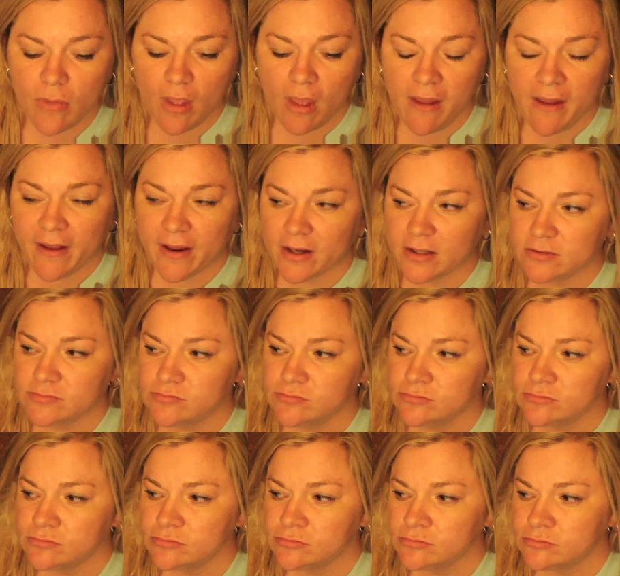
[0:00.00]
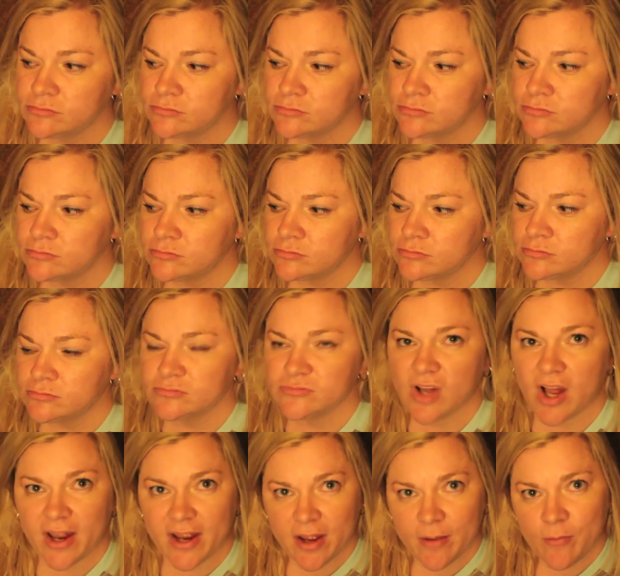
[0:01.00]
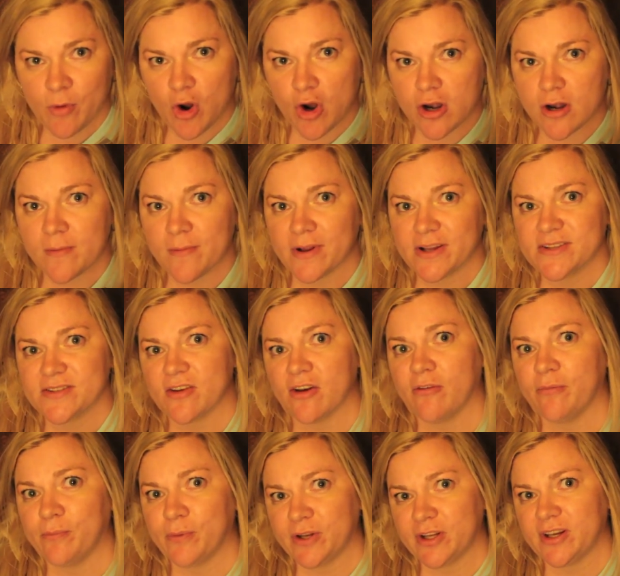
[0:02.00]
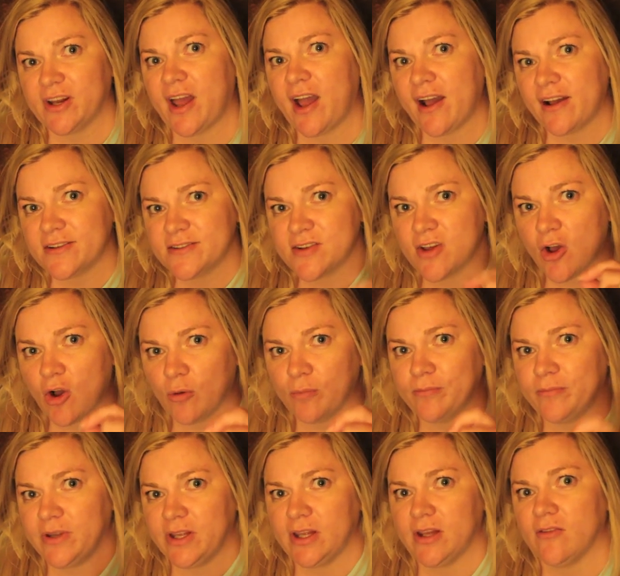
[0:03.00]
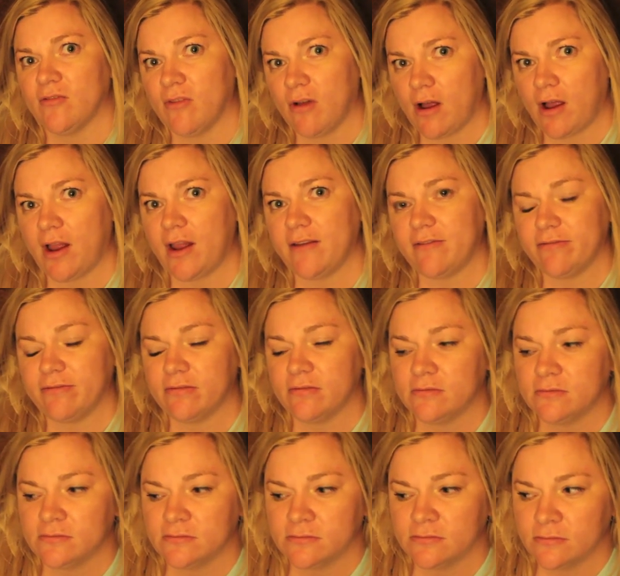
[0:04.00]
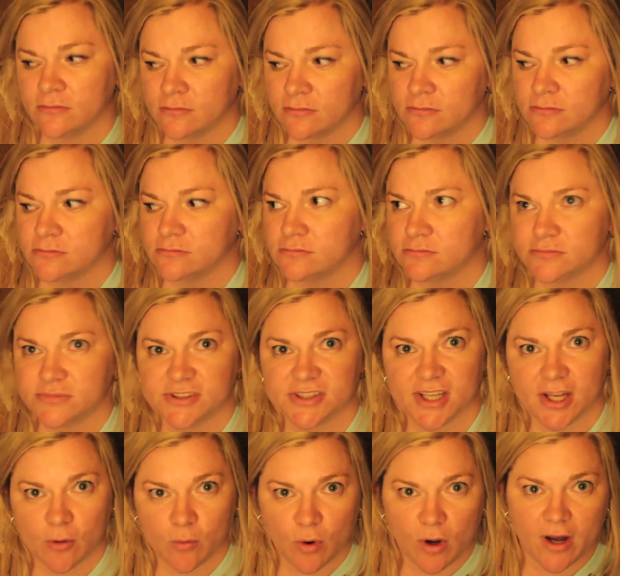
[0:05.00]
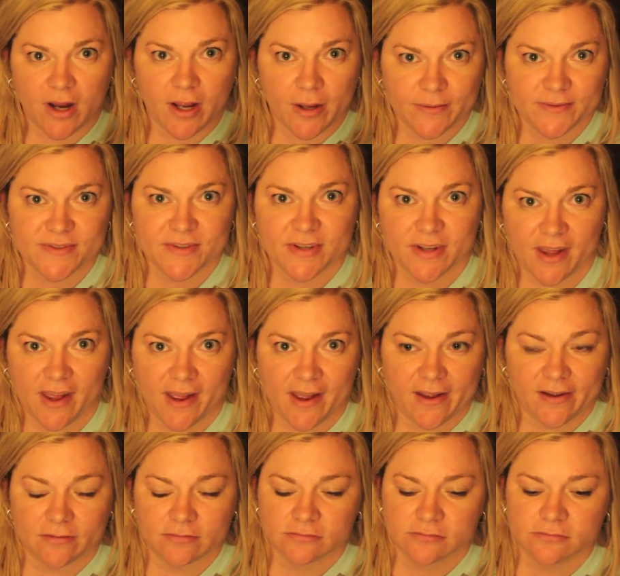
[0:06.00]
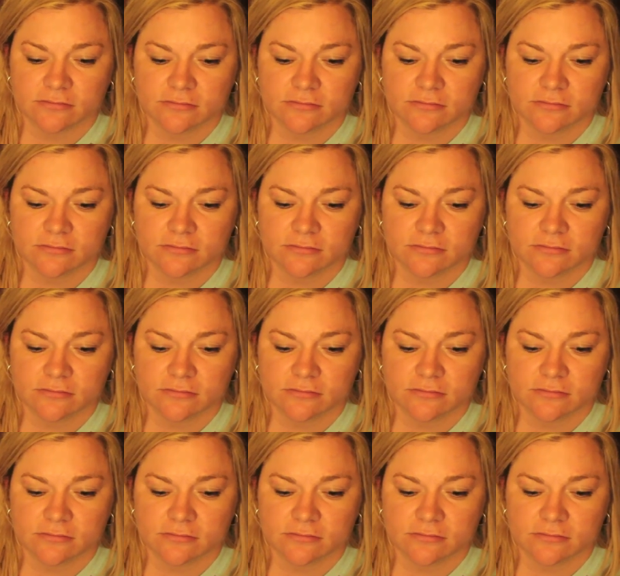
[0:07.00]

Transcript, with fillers: And I am hard on myself, but it has helped me in life to get where I am today.